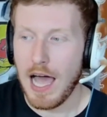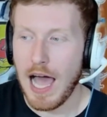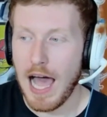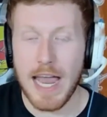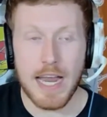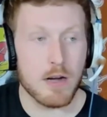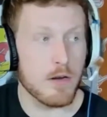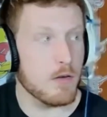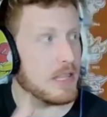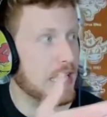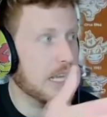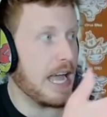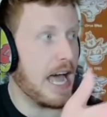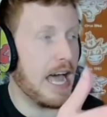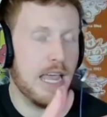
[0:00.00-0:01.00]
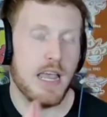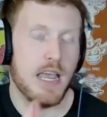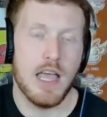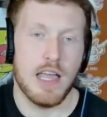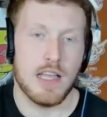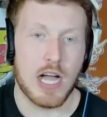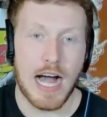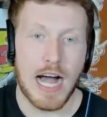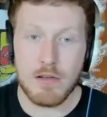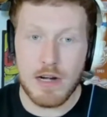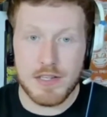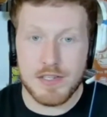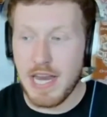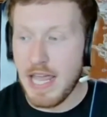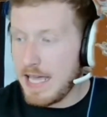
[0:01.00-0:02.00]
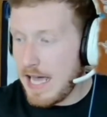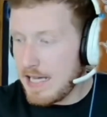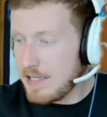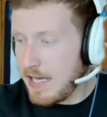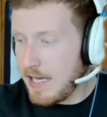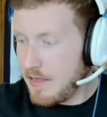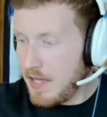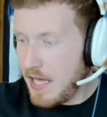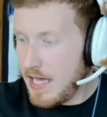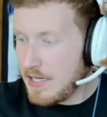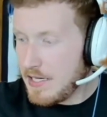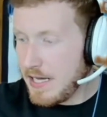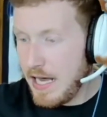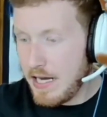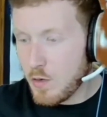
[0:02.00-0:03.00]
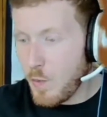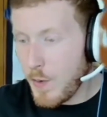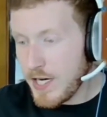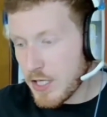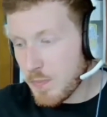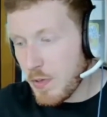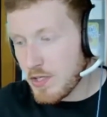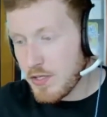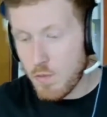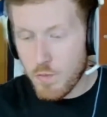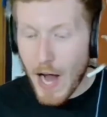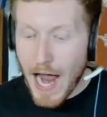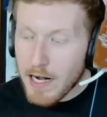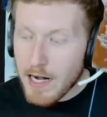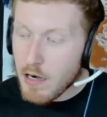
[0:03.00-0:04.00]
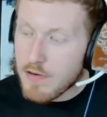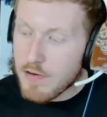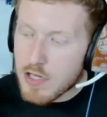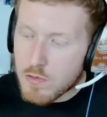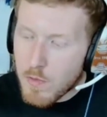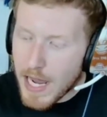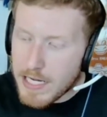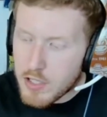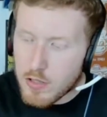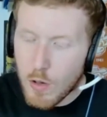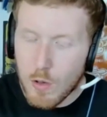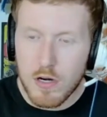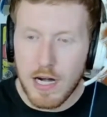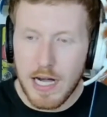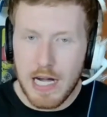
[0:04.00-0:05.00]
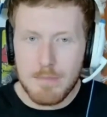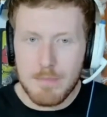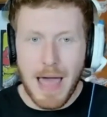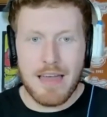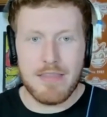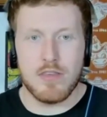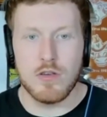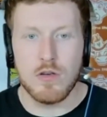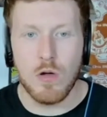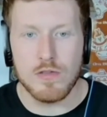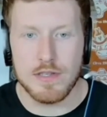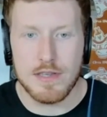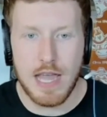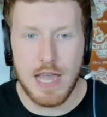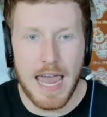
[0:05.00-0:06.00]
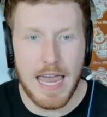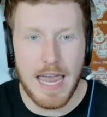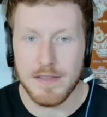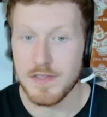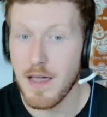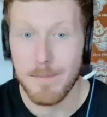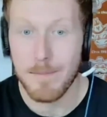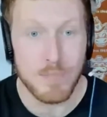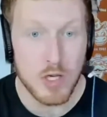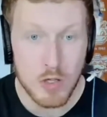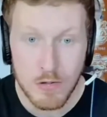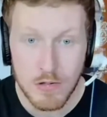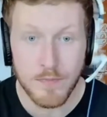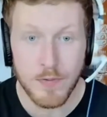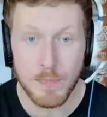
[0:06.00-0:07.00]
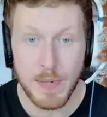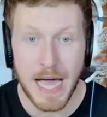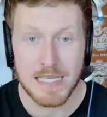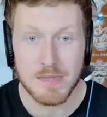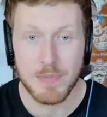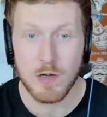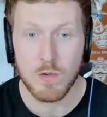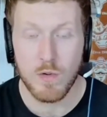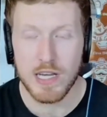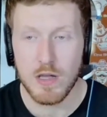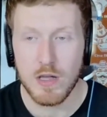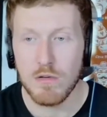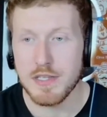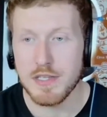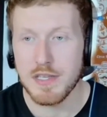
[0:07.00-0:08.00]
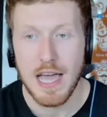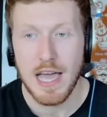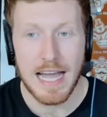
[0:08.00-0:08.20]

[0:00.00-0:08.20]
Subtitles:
I agree with the guy. Colorado State guys like this, and Quinn just puts it right over his right shoulder into Matthew Golden's hands. Beautiful pass by Quinn Ewers.